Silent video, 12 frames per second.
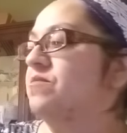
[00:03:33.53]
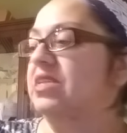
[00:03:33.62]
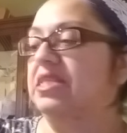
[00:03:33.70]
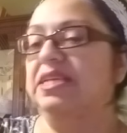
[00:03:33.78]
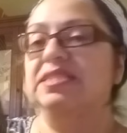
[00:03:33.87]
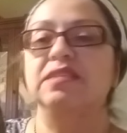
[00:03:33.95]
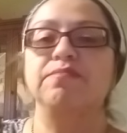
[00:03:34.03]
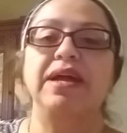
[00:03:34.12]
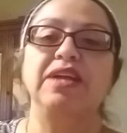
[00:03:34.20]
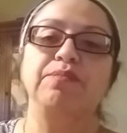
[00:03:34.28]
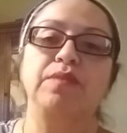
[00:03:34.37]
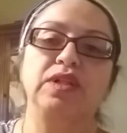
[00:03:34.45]
this is
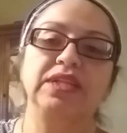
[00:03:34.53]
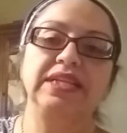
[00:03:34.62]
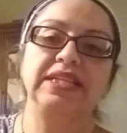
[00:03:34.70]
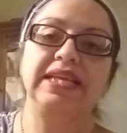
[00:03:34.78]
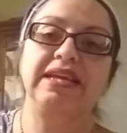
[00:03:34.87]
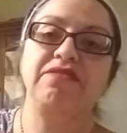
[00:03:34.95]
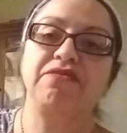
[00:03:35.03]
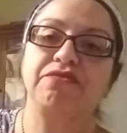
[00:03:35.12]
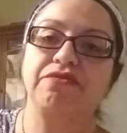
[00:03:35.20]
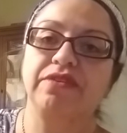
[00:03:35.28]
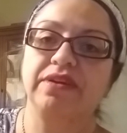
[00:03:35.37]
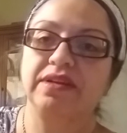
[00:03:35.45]
my mullein
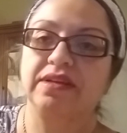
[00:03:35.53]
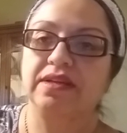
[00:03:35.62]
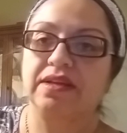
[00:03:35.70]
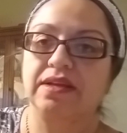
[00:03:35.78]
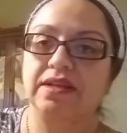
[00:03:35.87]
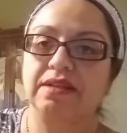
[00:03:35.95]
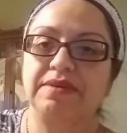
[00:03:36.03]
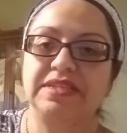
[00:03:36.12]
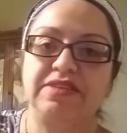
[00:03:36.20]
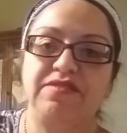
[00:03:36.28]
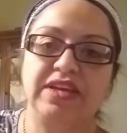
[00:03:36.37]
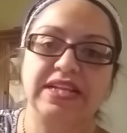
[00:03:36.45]
leaf. Let me
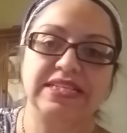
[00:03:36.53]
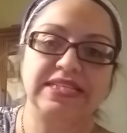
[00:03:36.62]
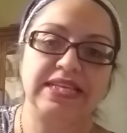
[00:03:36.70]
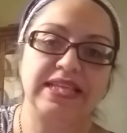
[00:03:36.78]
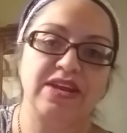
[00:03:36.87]
see if you can see that